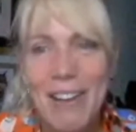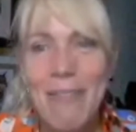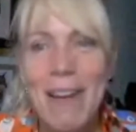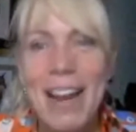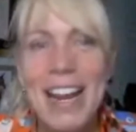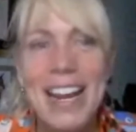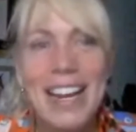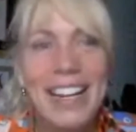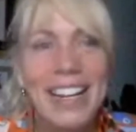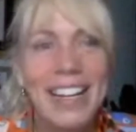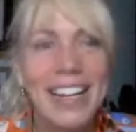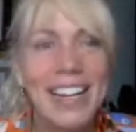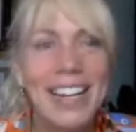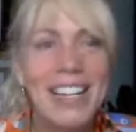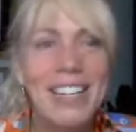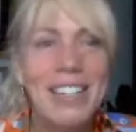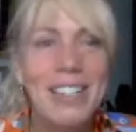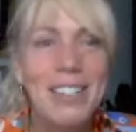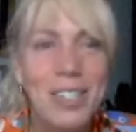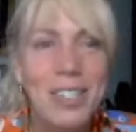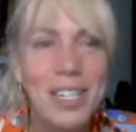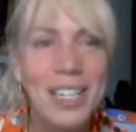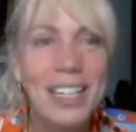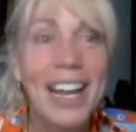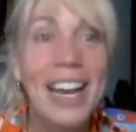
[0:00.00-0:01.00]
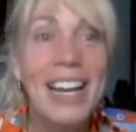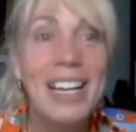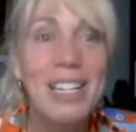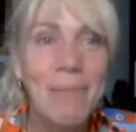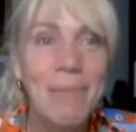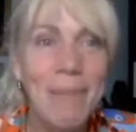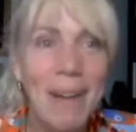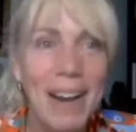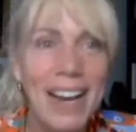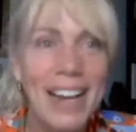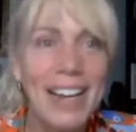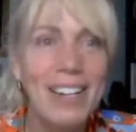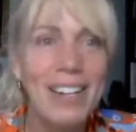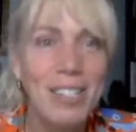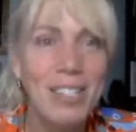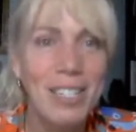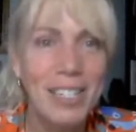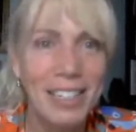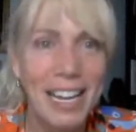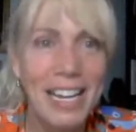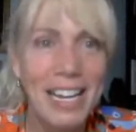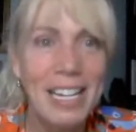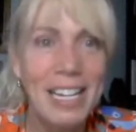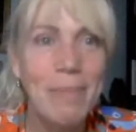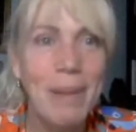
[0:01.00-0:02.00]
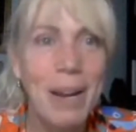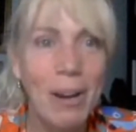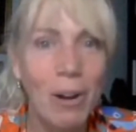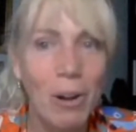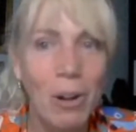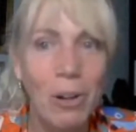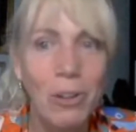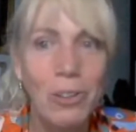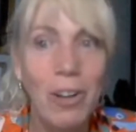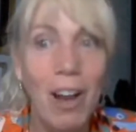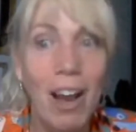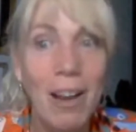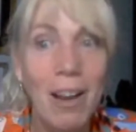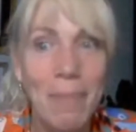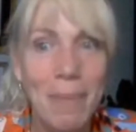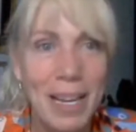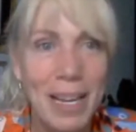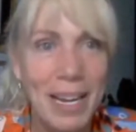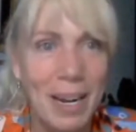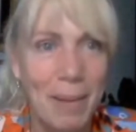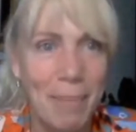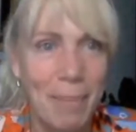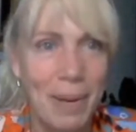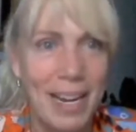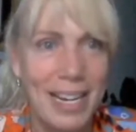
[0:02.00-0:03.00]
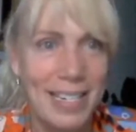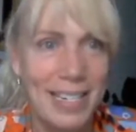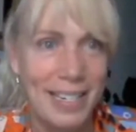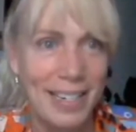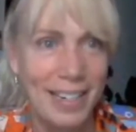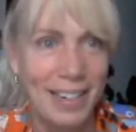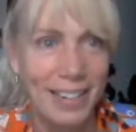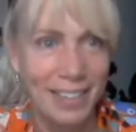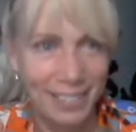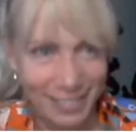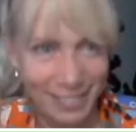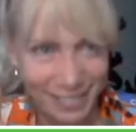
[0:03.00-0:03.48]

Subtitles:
Wait, she likes my old dog meetup idea.